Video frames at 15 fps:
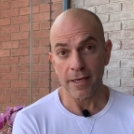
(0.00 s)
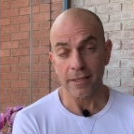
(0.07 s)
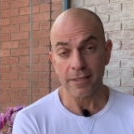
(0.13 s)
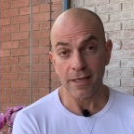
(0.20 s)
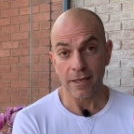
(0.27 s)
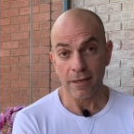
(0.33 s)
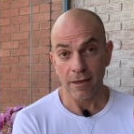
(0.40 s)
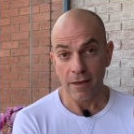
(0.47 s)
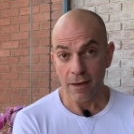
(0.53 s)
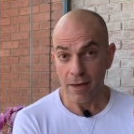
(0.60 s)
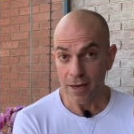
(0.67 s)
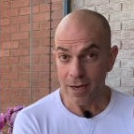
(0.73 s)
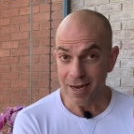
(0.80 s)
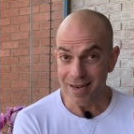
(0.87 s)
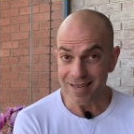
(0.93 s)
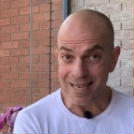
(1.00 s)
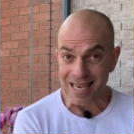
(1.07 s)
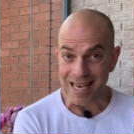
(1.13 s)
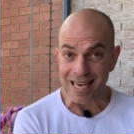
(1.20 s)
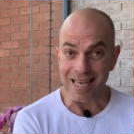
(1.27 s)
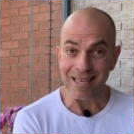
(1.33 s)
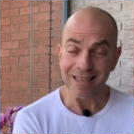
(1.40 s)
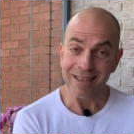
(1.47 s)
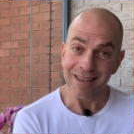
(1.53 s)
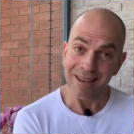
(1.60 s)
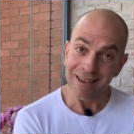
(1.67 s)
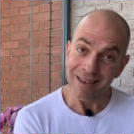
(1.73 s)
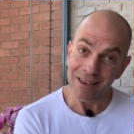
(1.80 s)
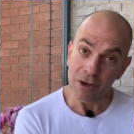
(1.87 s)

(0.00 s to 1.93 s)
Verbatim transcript: is in clean,